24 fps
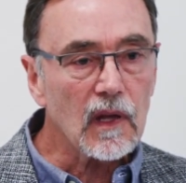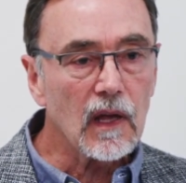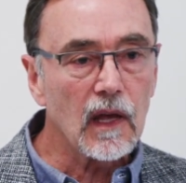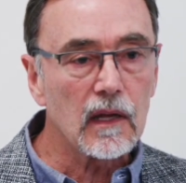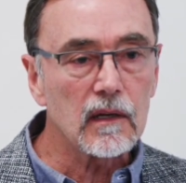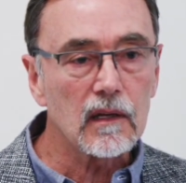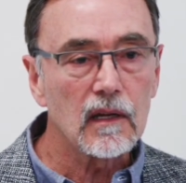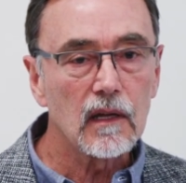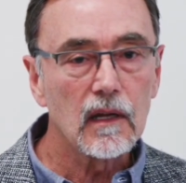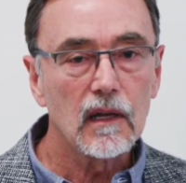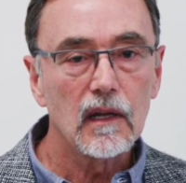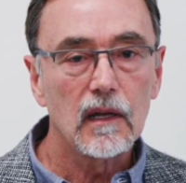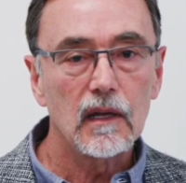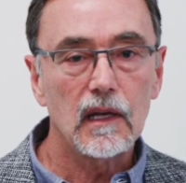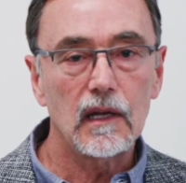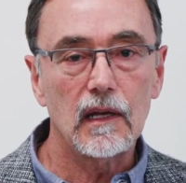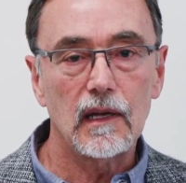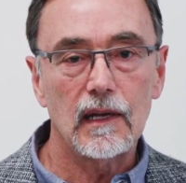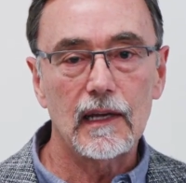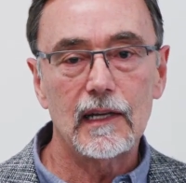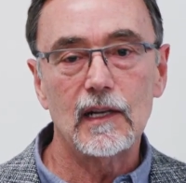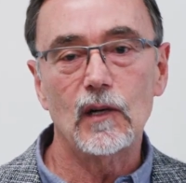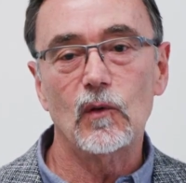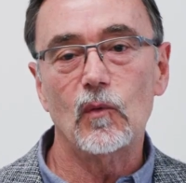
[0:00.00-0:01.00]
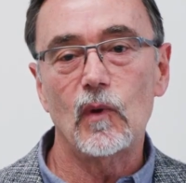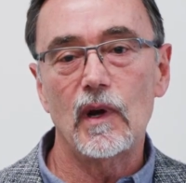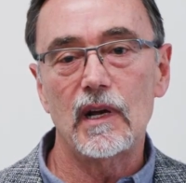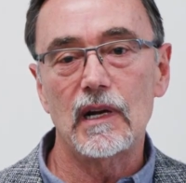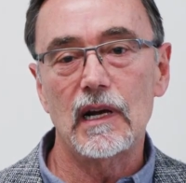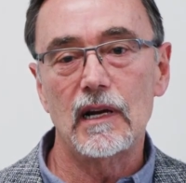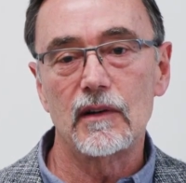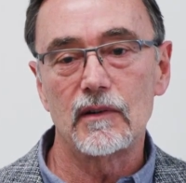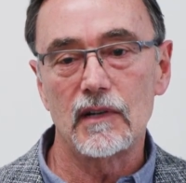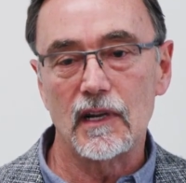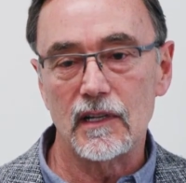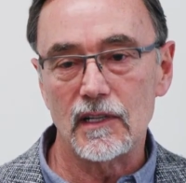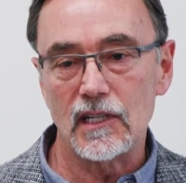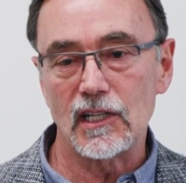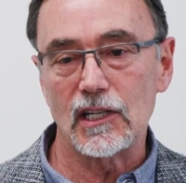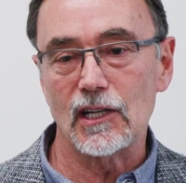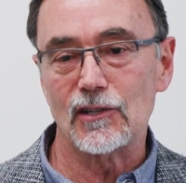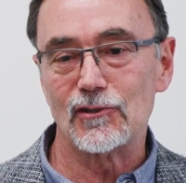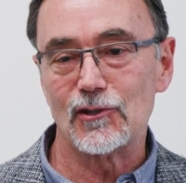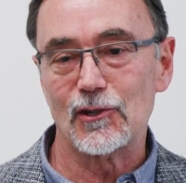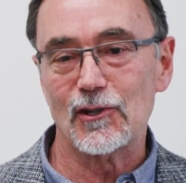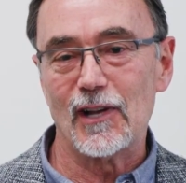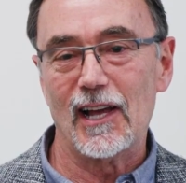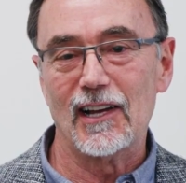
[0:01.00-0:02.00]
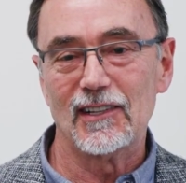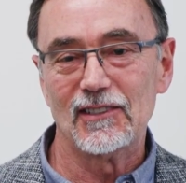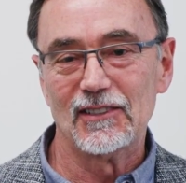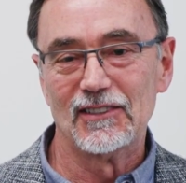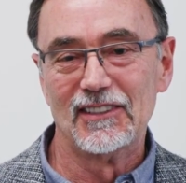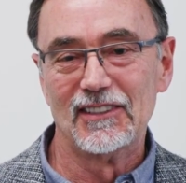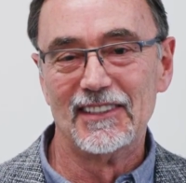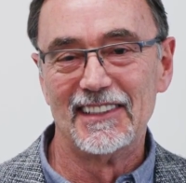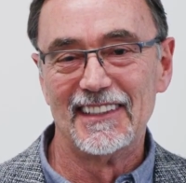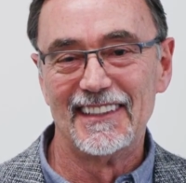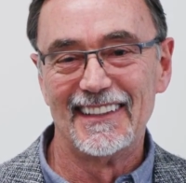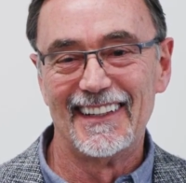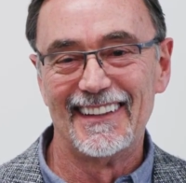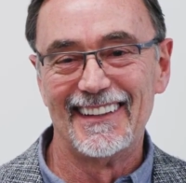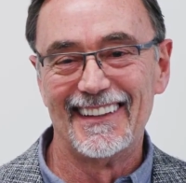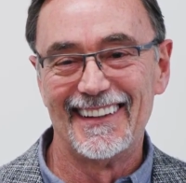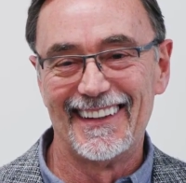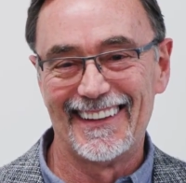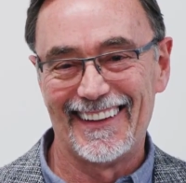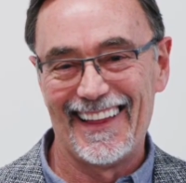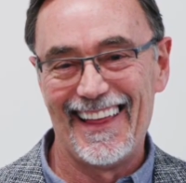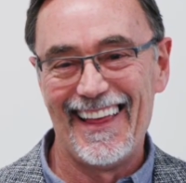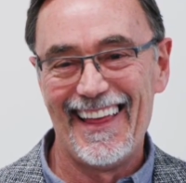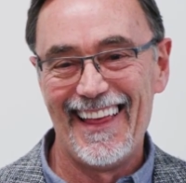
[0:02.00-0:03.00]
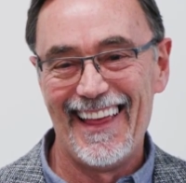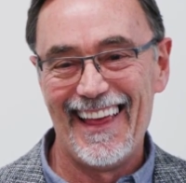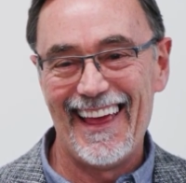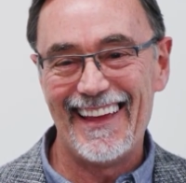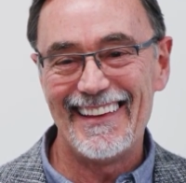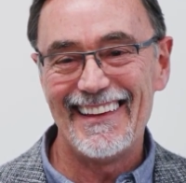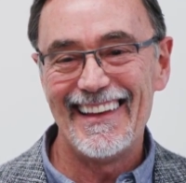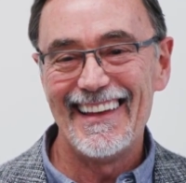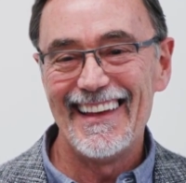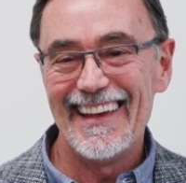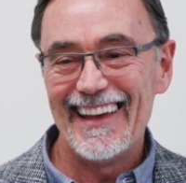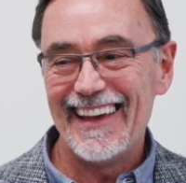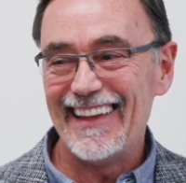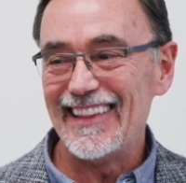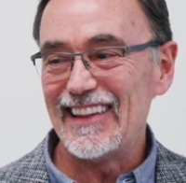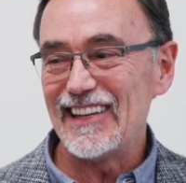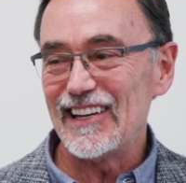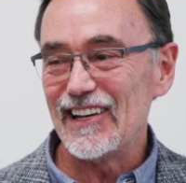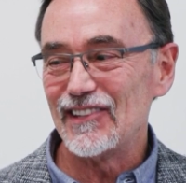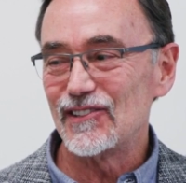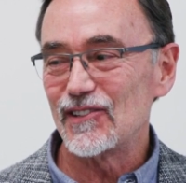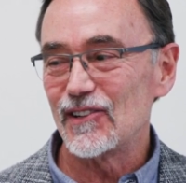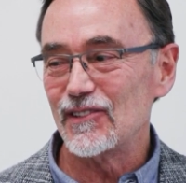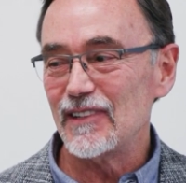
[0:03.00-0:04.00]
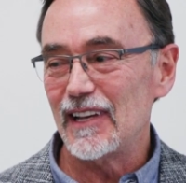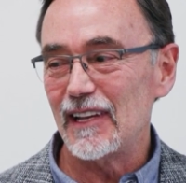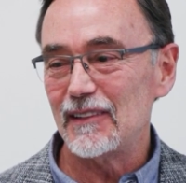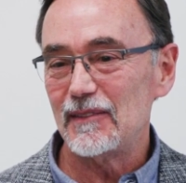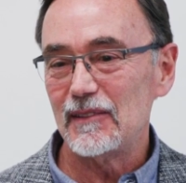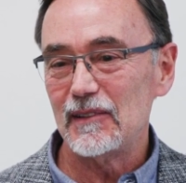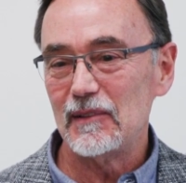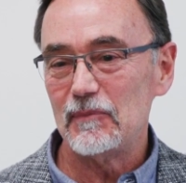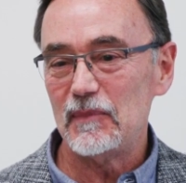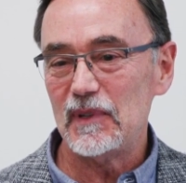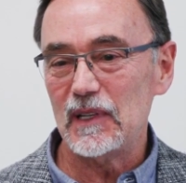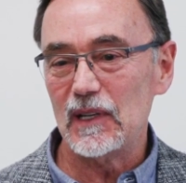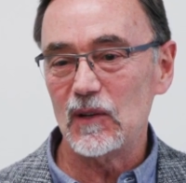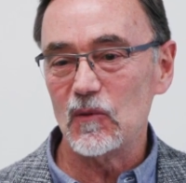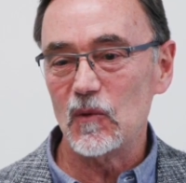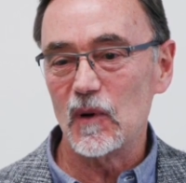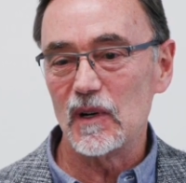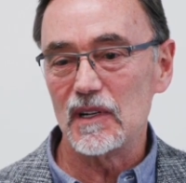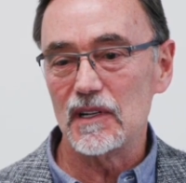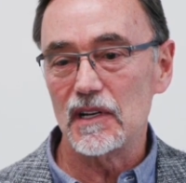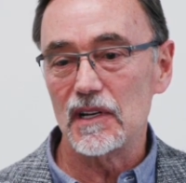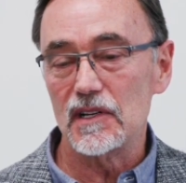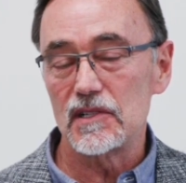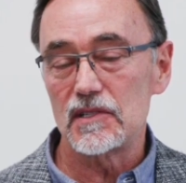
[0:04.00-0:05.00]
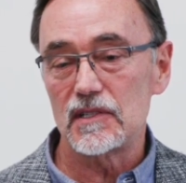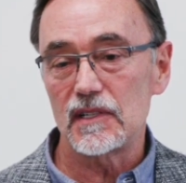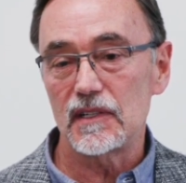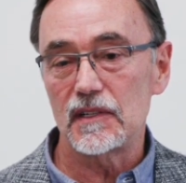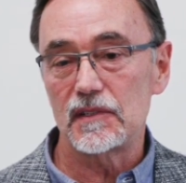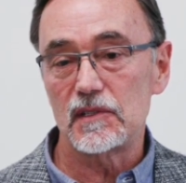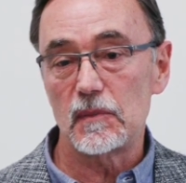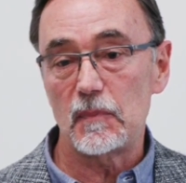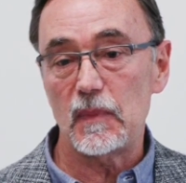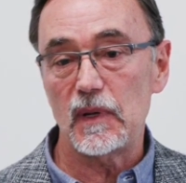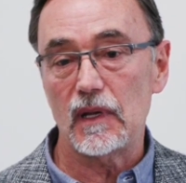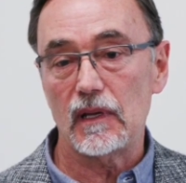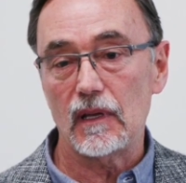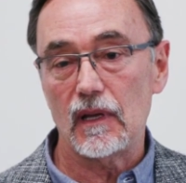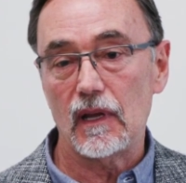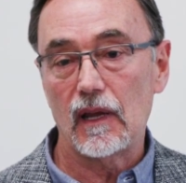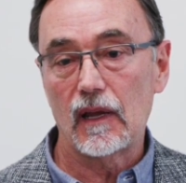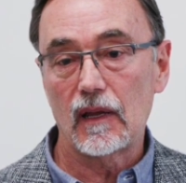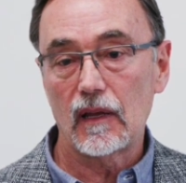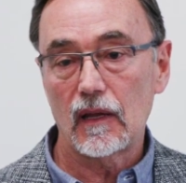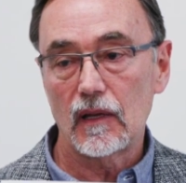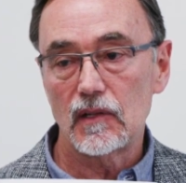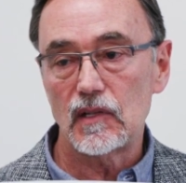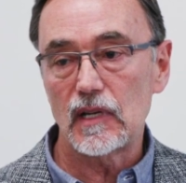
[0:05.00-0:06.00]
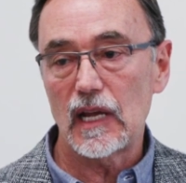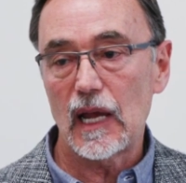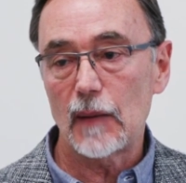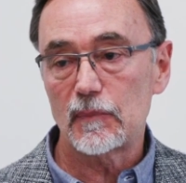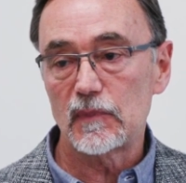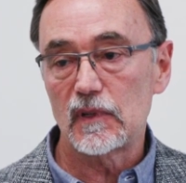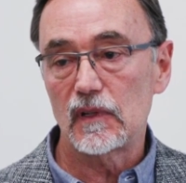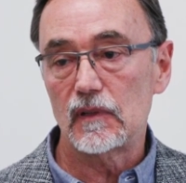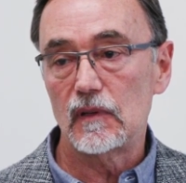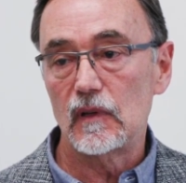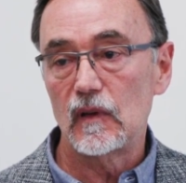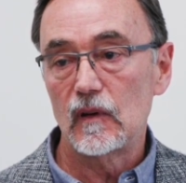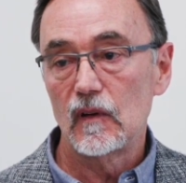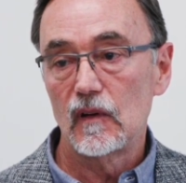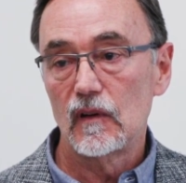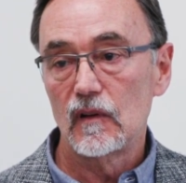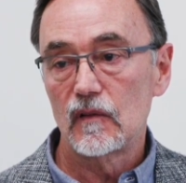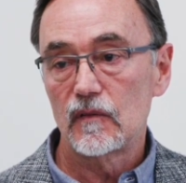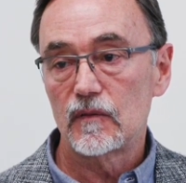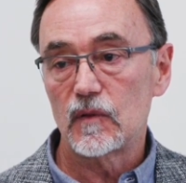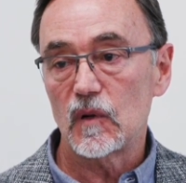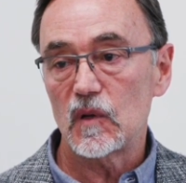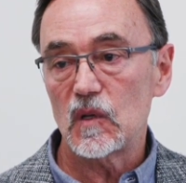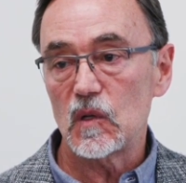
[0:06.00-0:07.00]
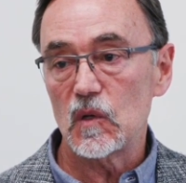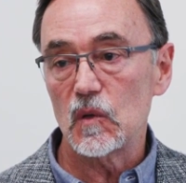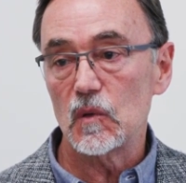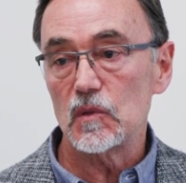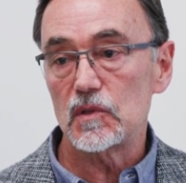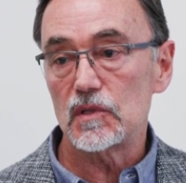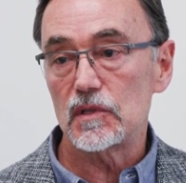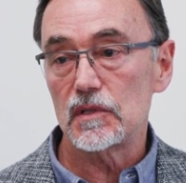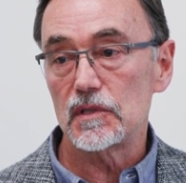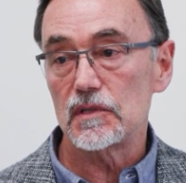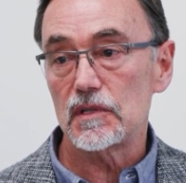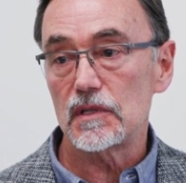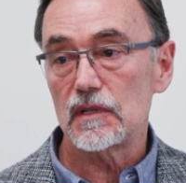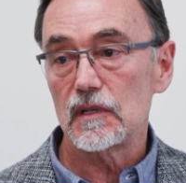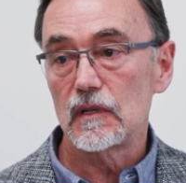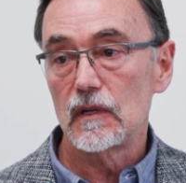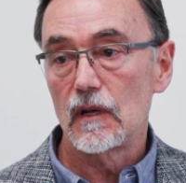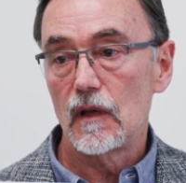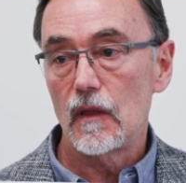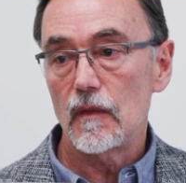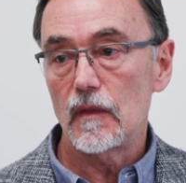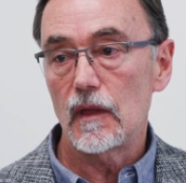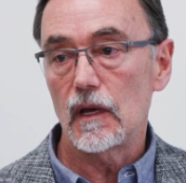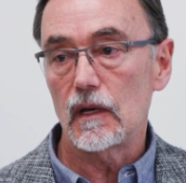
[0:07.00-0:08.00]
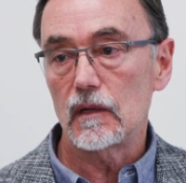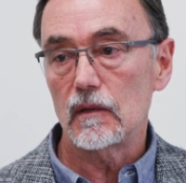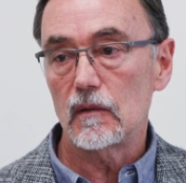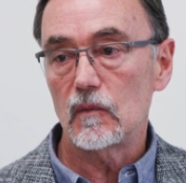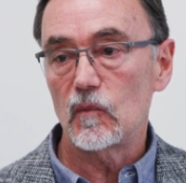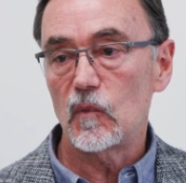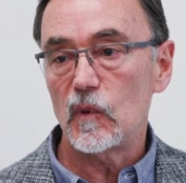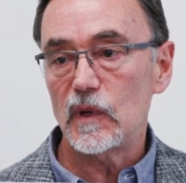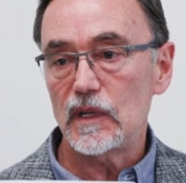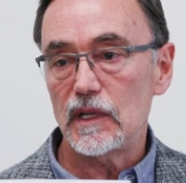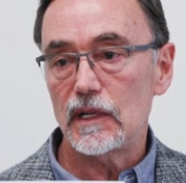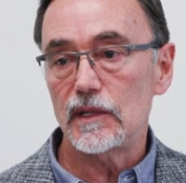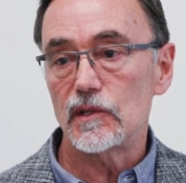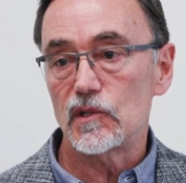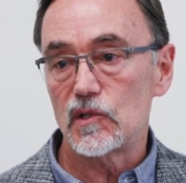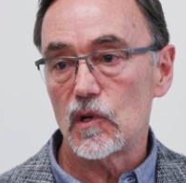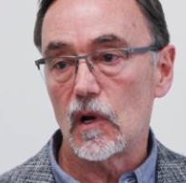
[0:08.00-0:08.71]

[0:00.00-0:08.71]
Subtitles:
and it went out on the internet. And the internet being what it is, it's been adapted for uses that we need to